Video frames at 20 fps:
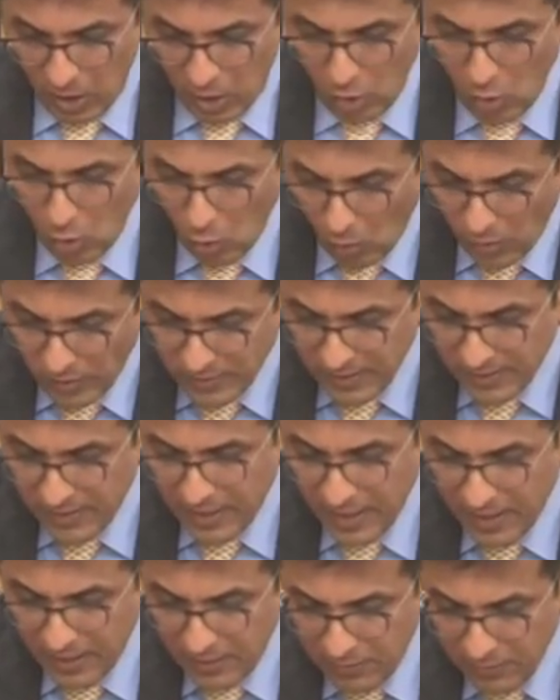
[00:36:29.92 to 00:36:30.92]
Law and the
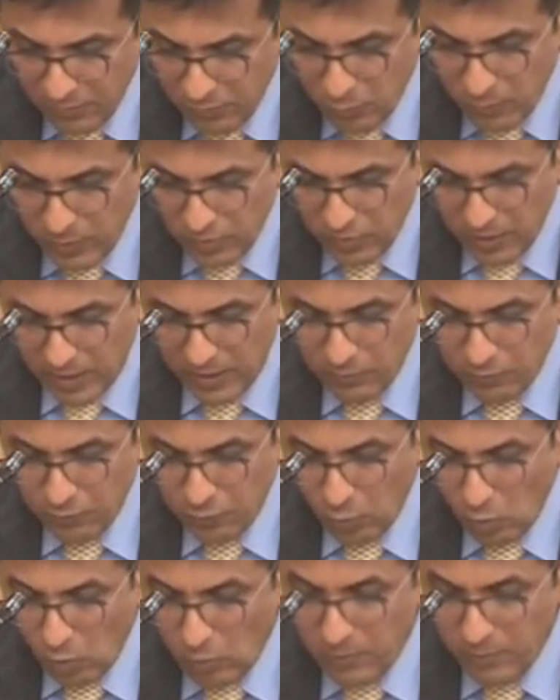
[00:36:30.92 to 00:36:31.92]
narratives which
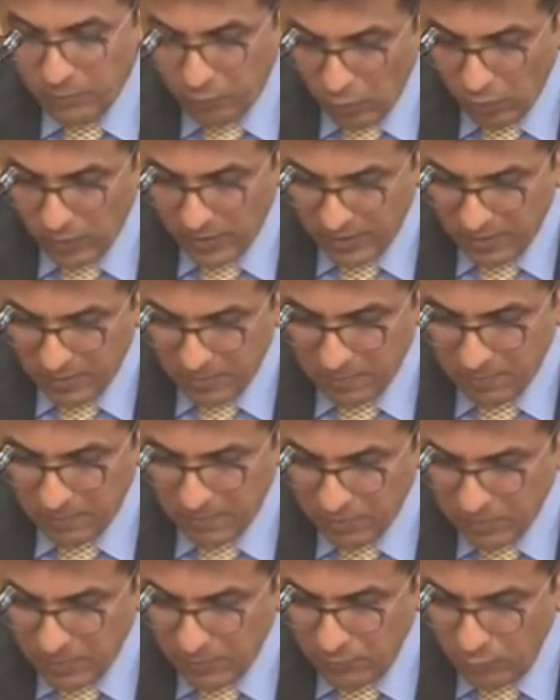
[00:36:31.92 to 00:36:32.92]
unfold before it
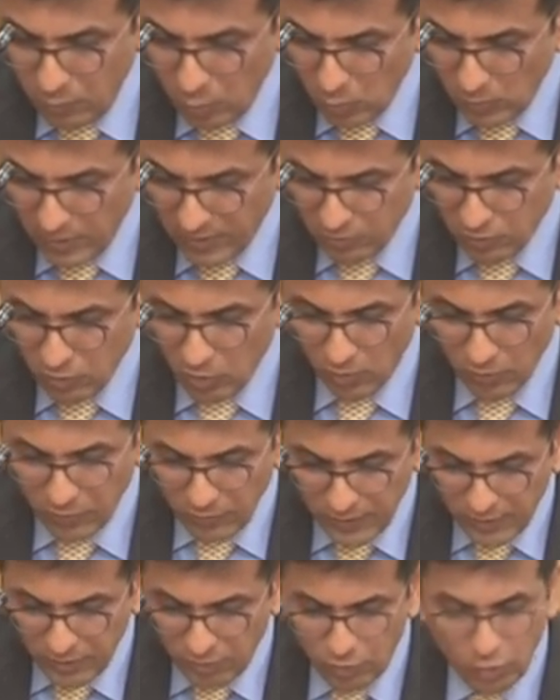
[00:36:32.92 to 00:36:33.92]
must be viewed as
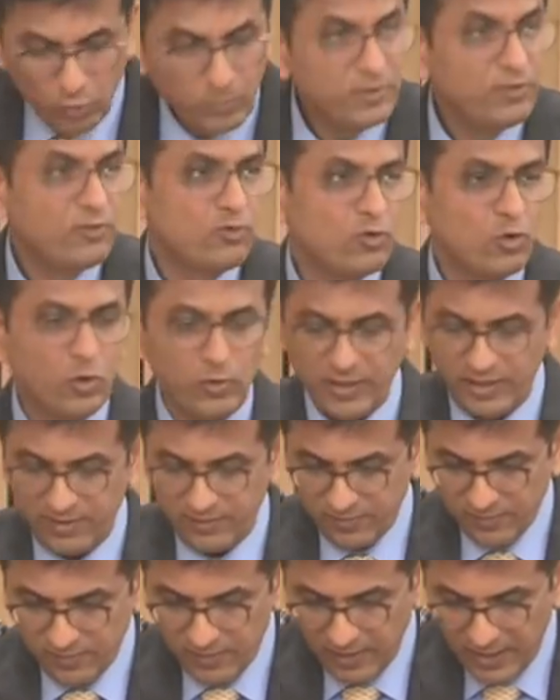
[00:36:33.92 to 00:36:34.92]
concrete human
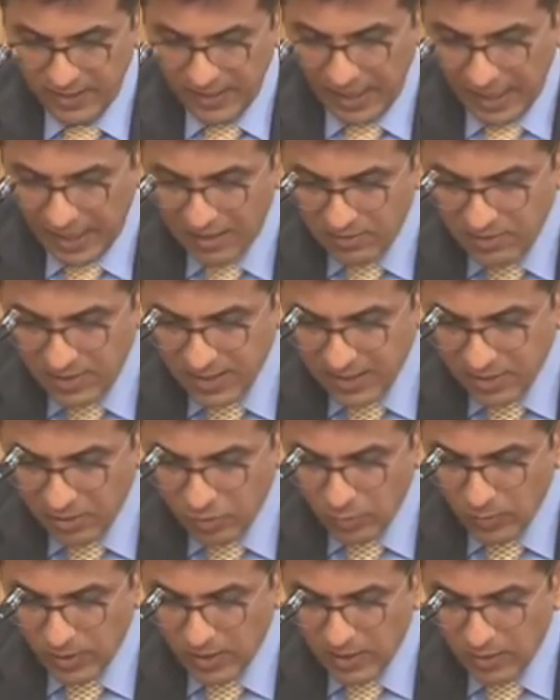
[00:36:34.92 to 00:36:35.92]
stories and take
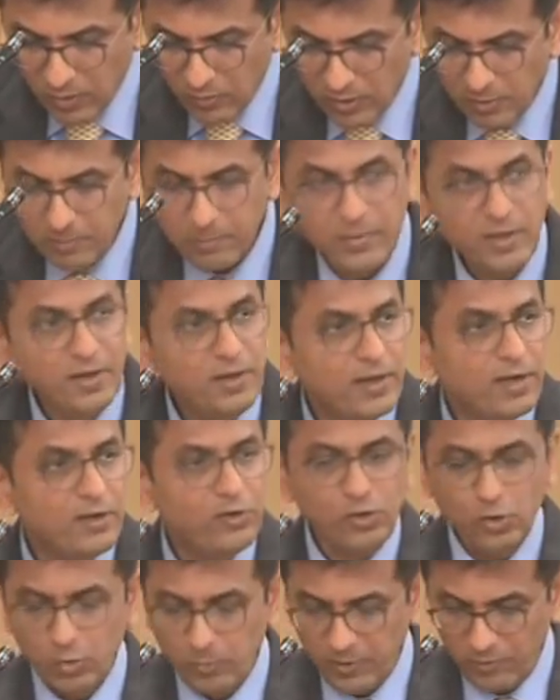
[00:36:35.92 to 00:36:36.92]
into account the
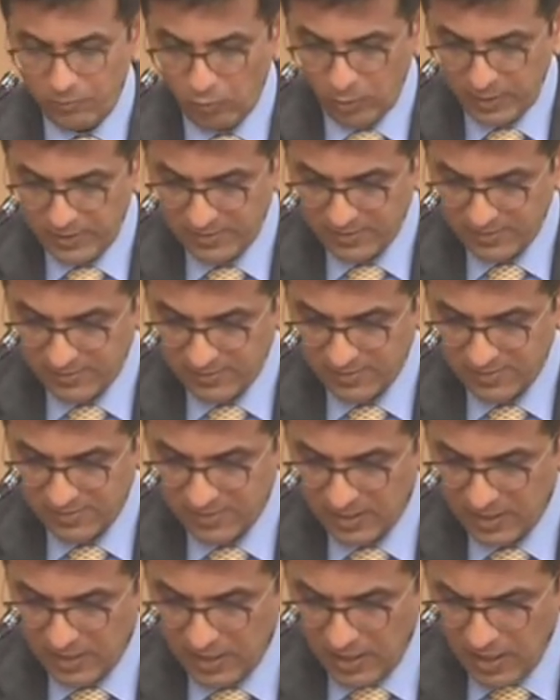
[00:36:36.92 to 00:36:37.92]
myriad human
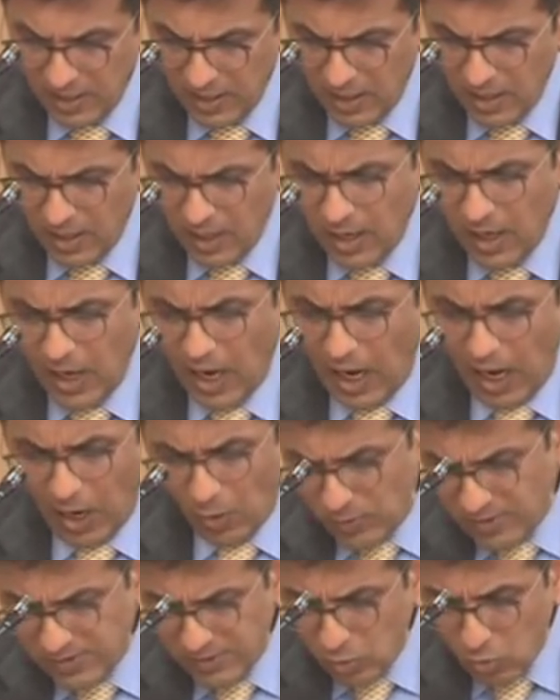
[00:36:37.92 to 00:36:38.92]
voices.
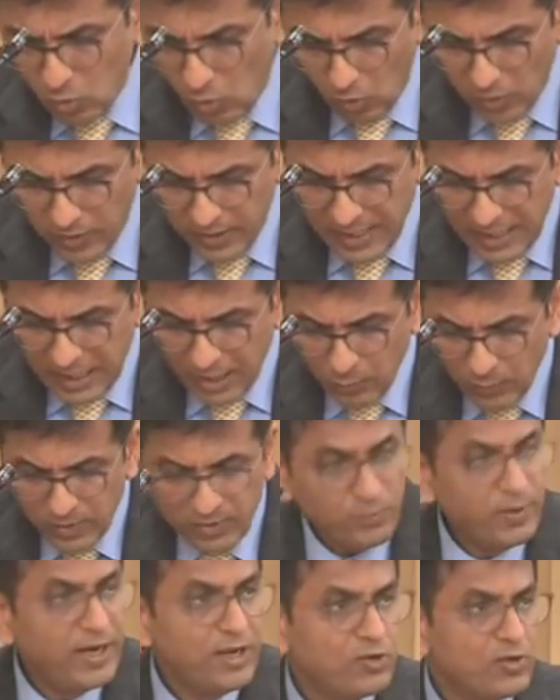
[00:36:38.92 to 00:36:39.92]
How does a court dealing
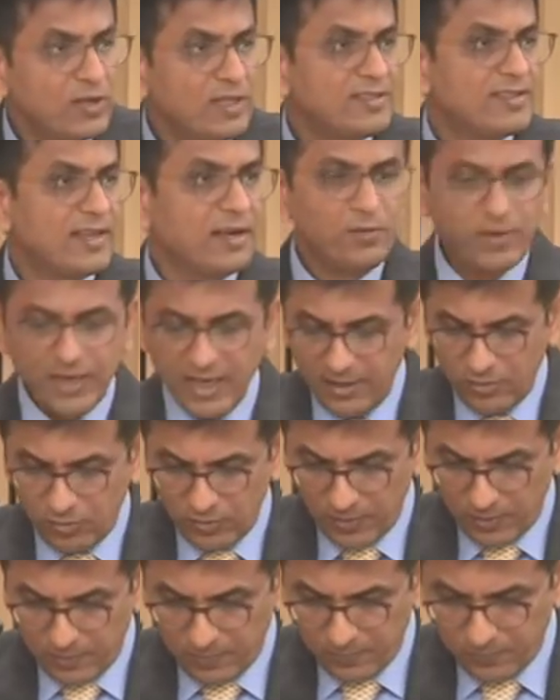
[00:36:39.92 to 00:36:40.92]
with racial
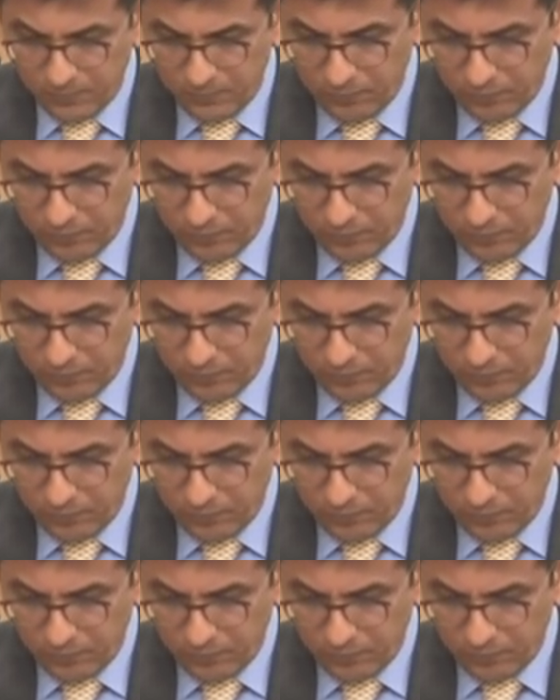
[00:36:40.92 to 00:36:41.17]
segregation